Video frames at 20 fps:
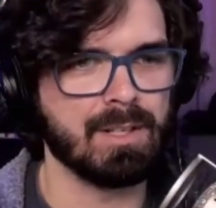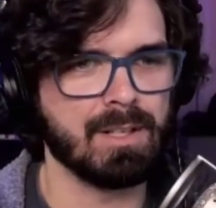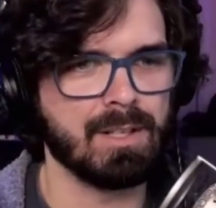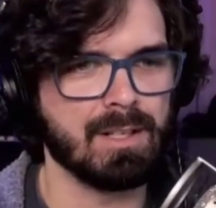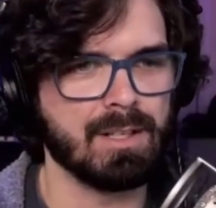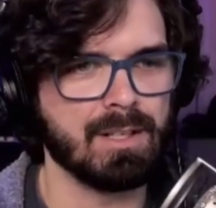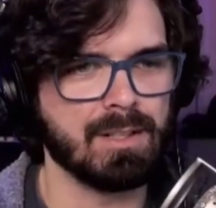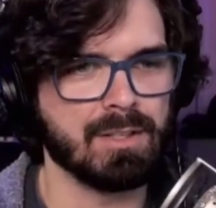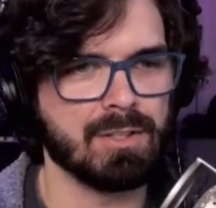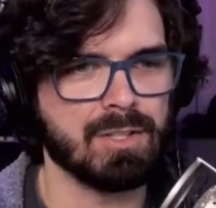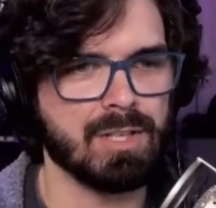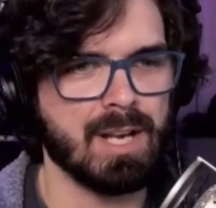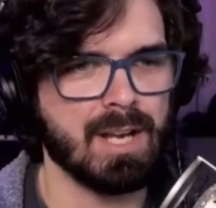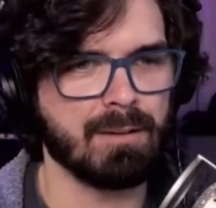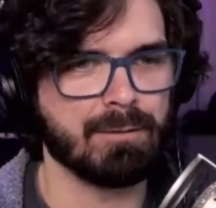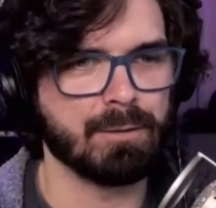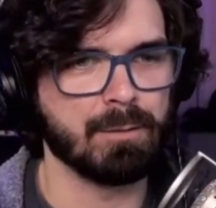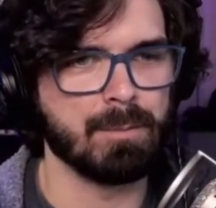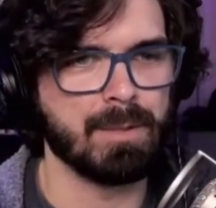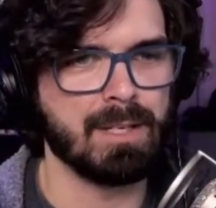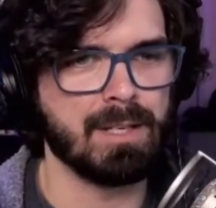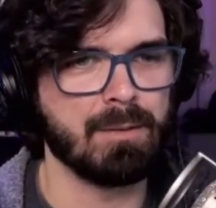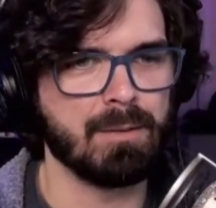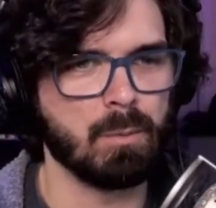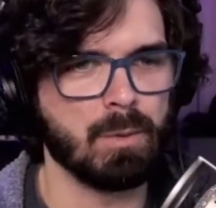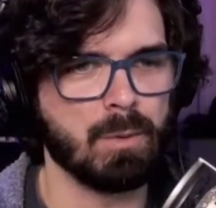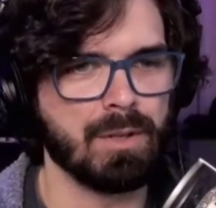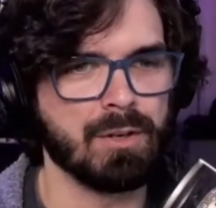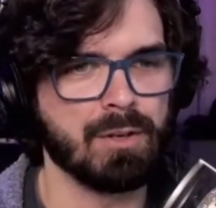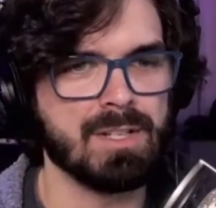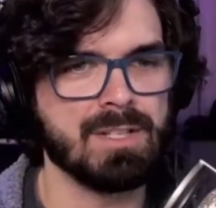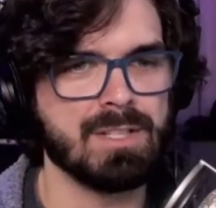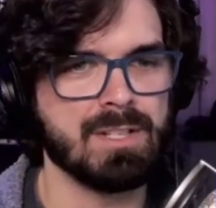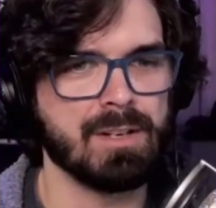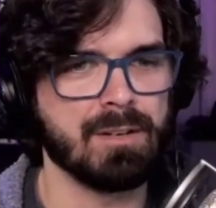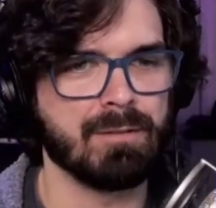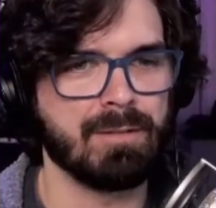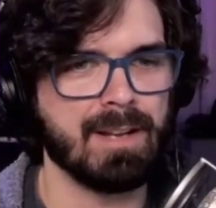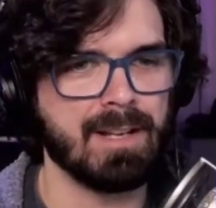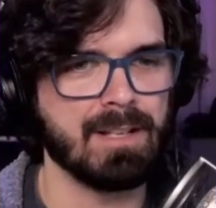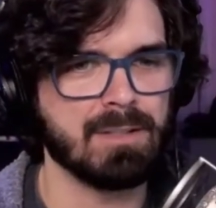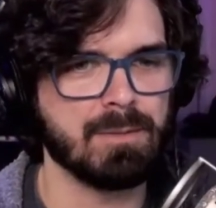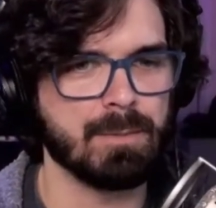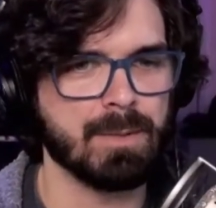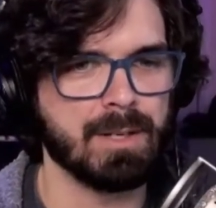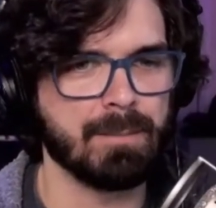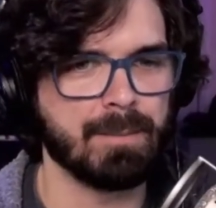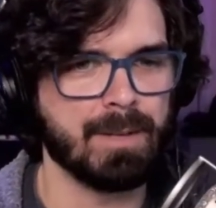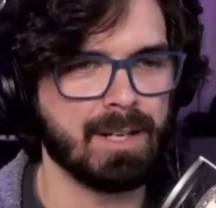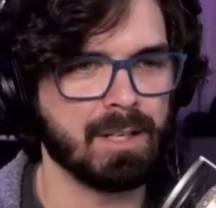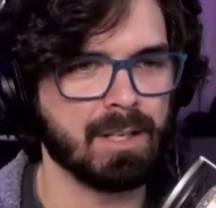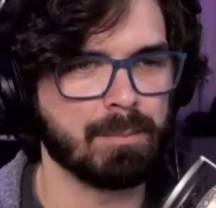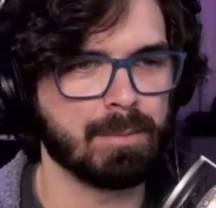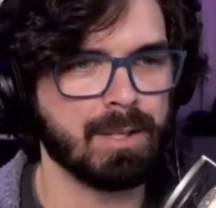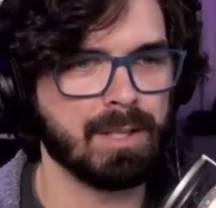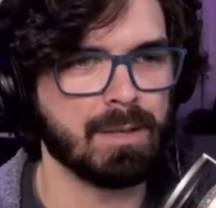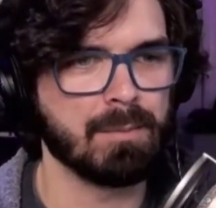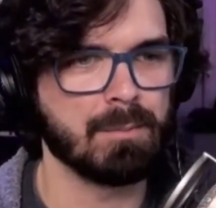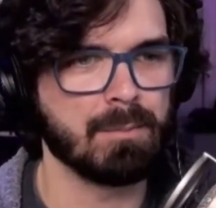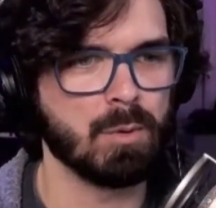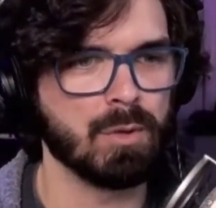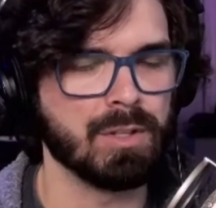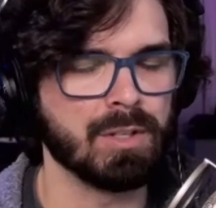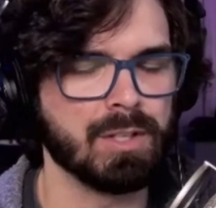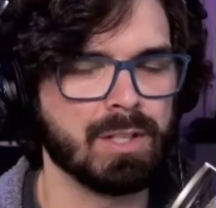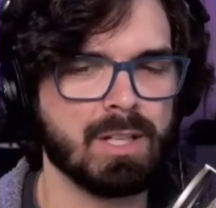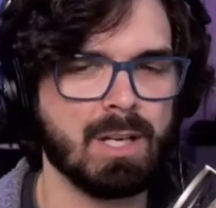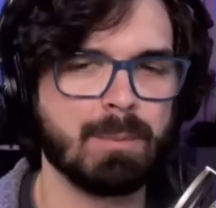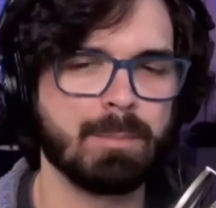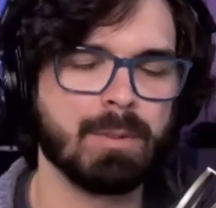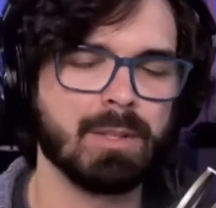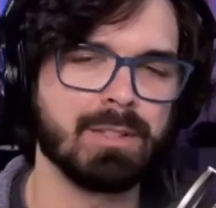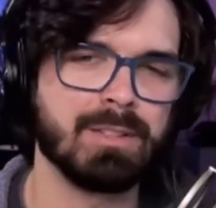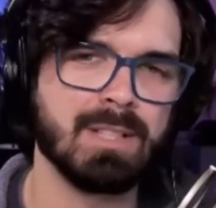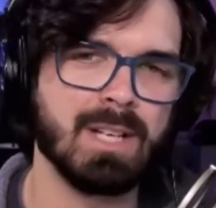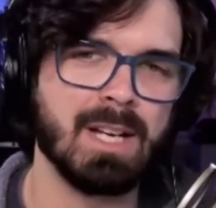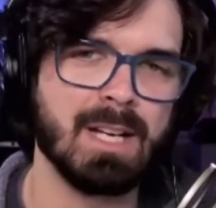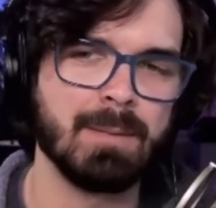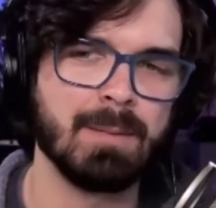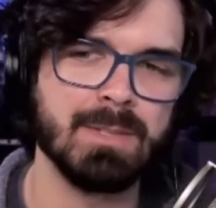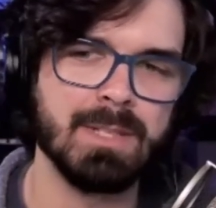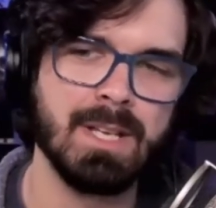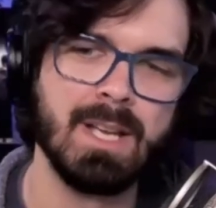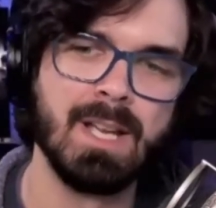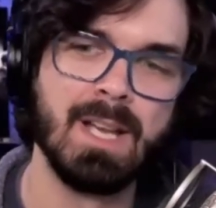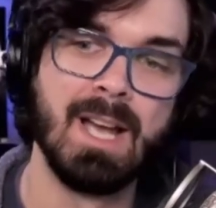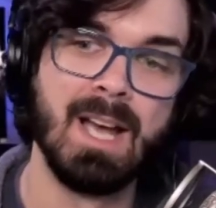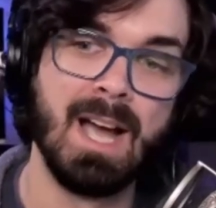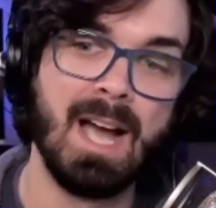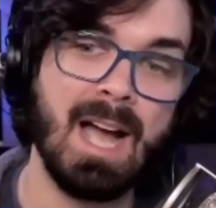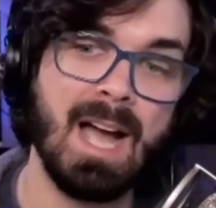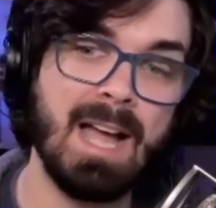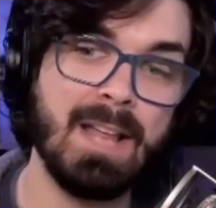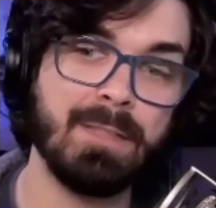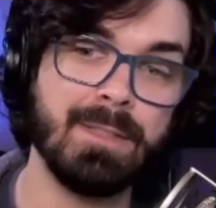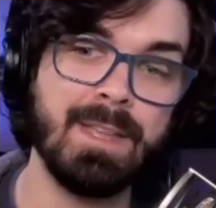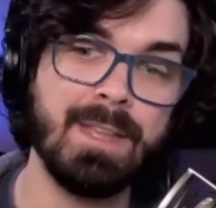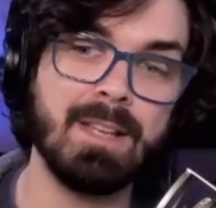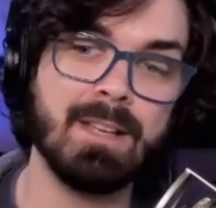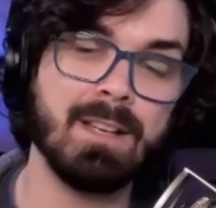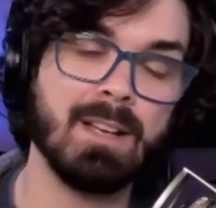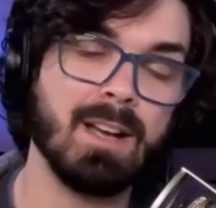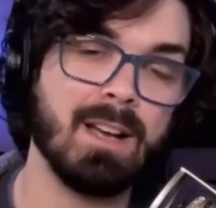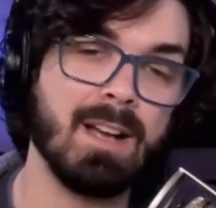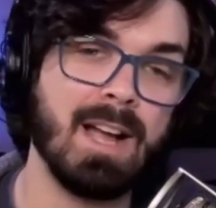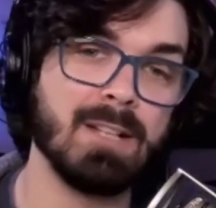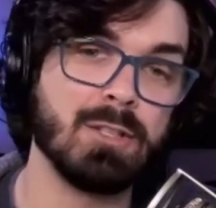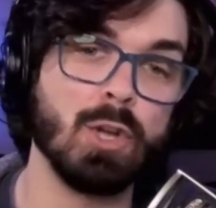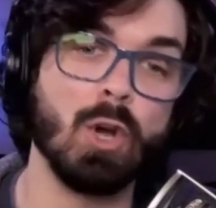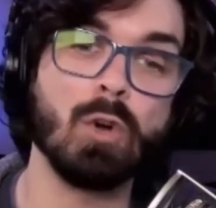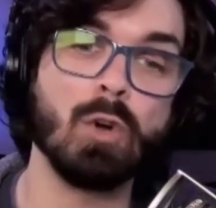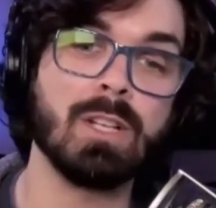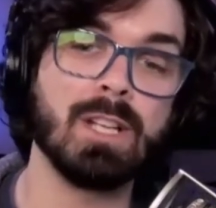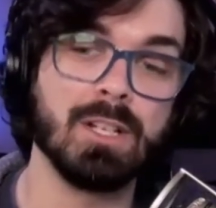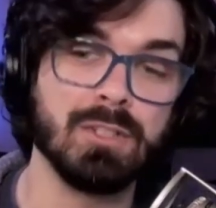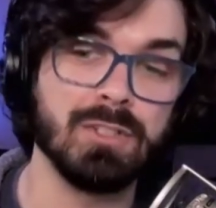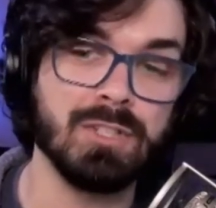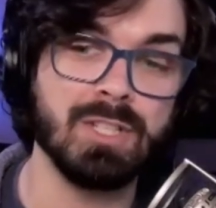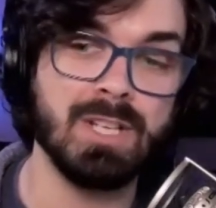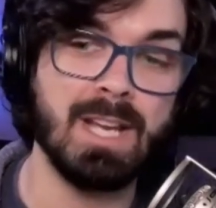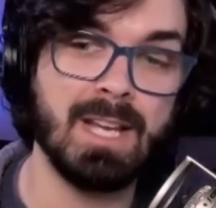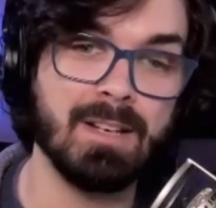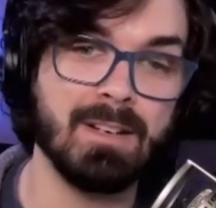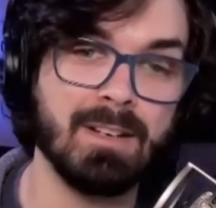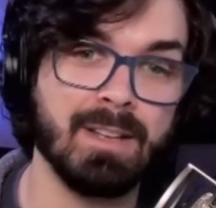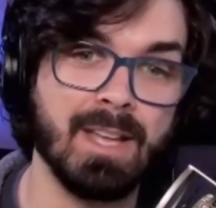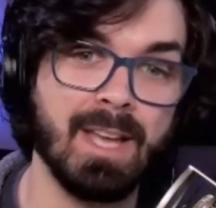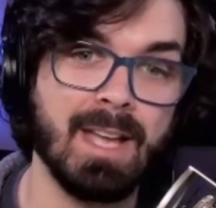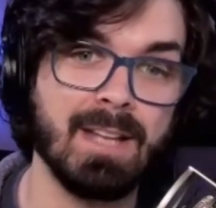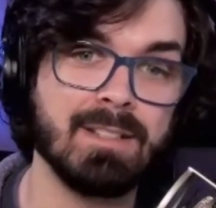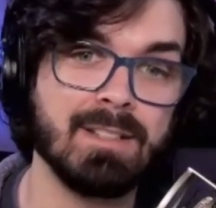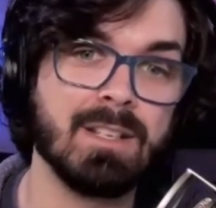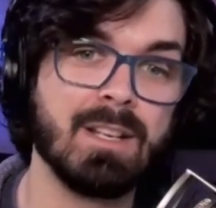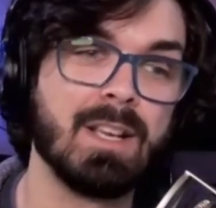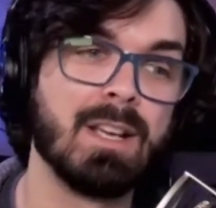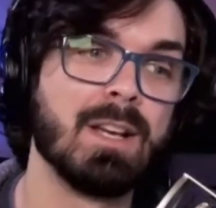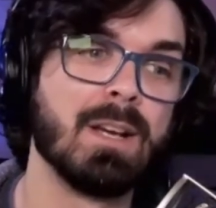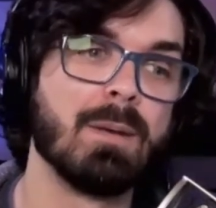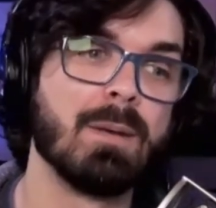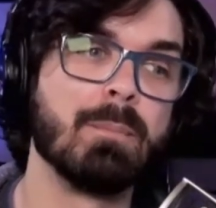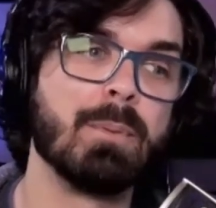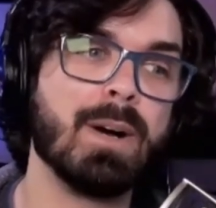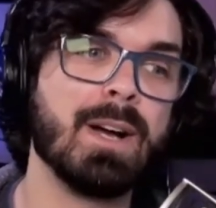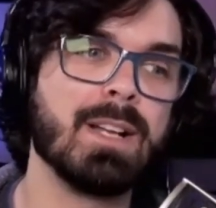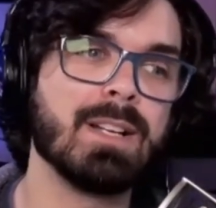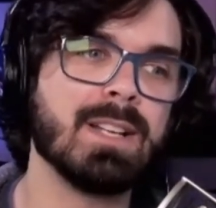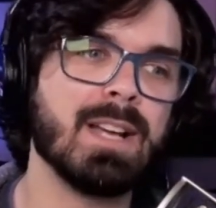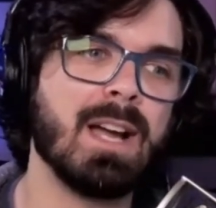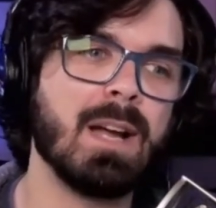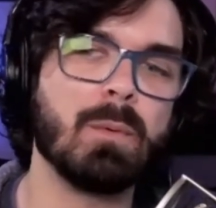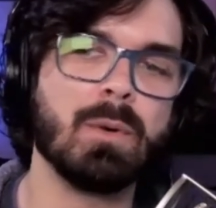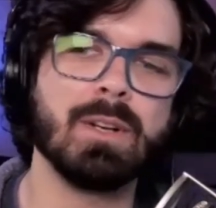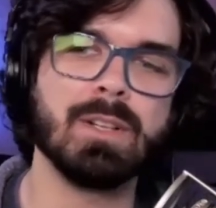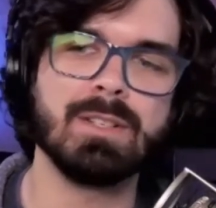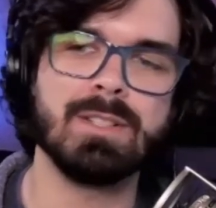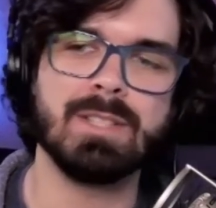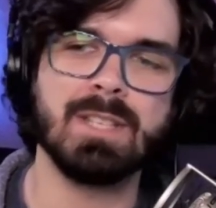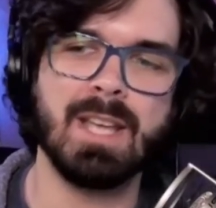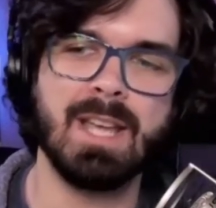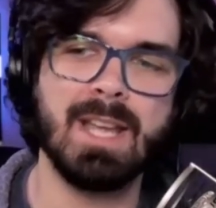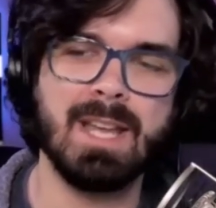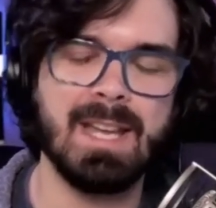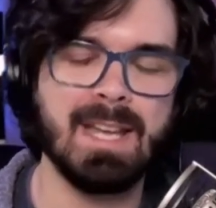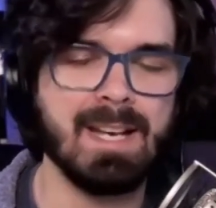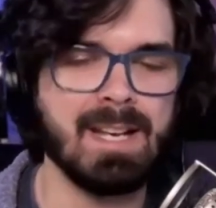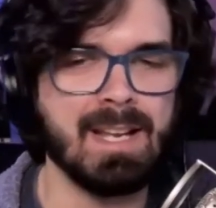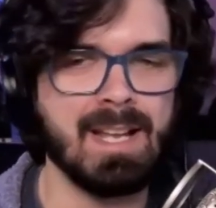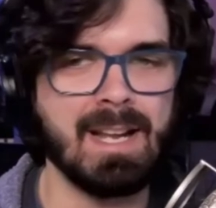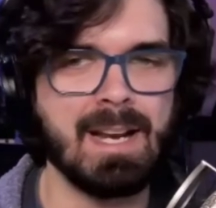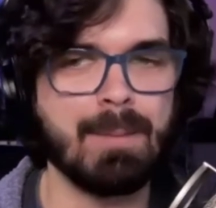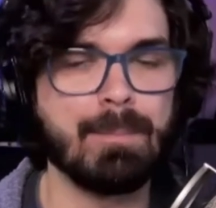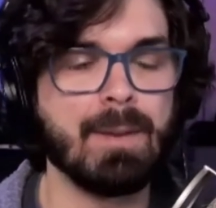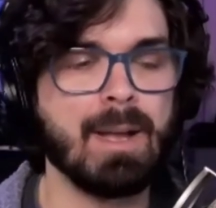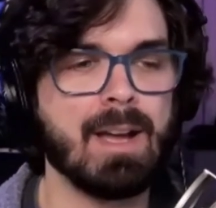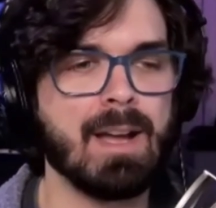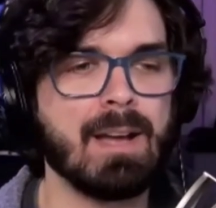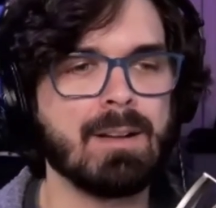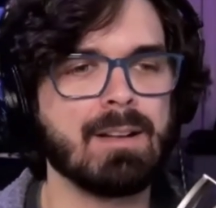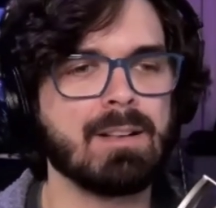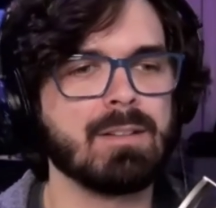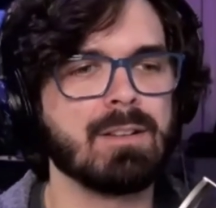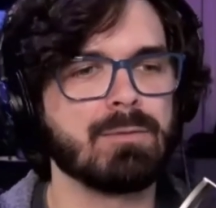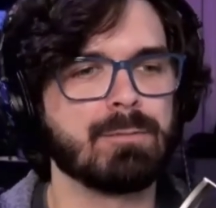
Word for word: in the chat for me when there is an advancement i'm not going to play it more than a couple of times i think i totally understand that but i want to say and and i'm not uh,